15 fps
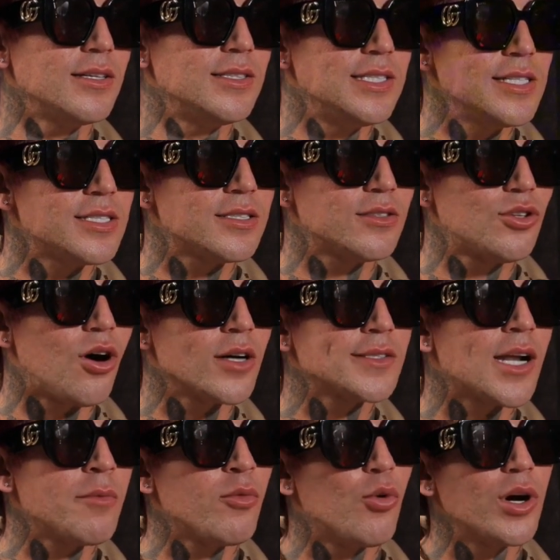these dogs
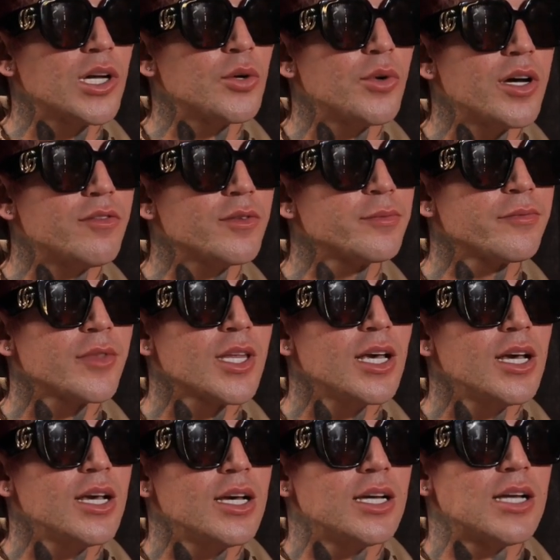that I'm working with,
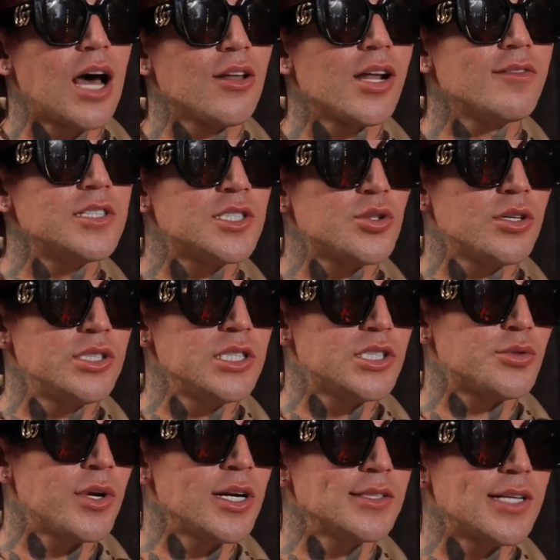a lot of
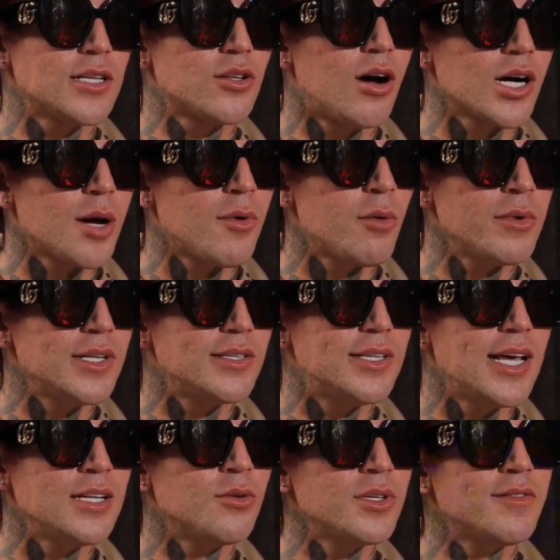these trainers that talk about me,
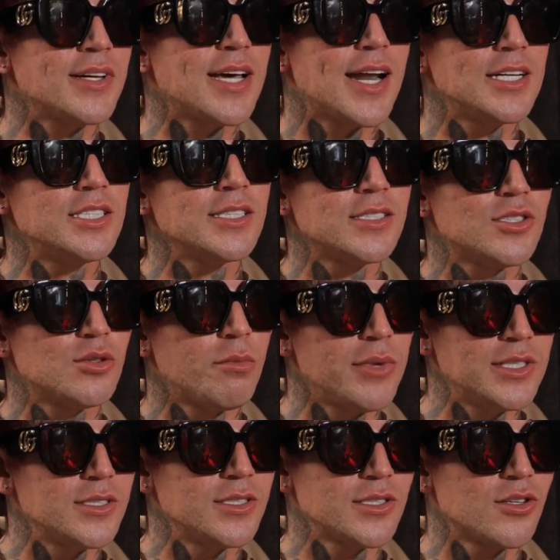they don't even get a chance to
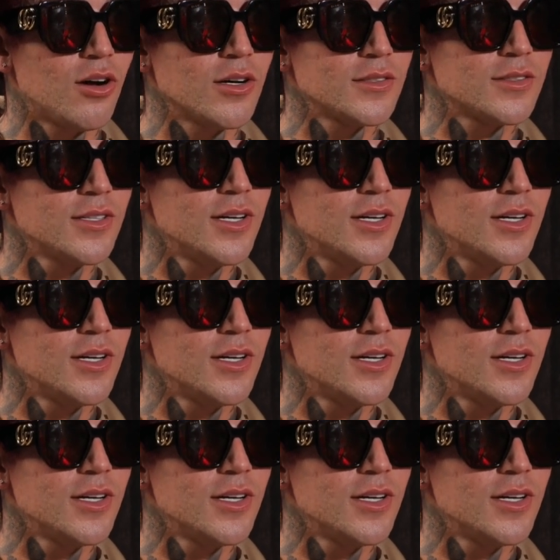meet these dogs.